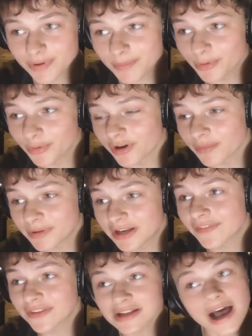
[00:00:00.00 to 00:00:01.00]
people who are competing
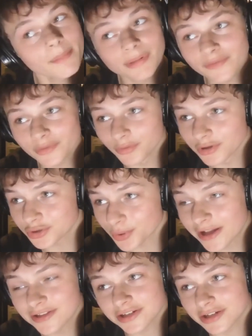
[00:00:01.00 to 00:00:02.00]
at the top level who are
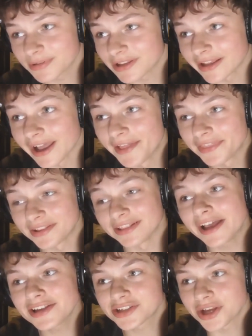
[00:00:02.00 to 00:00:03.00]
trans are going to be like
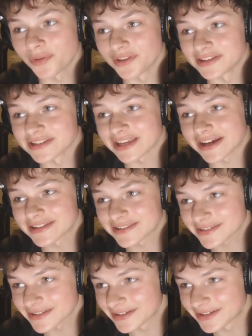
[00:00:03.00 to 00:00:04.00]
less so than cis.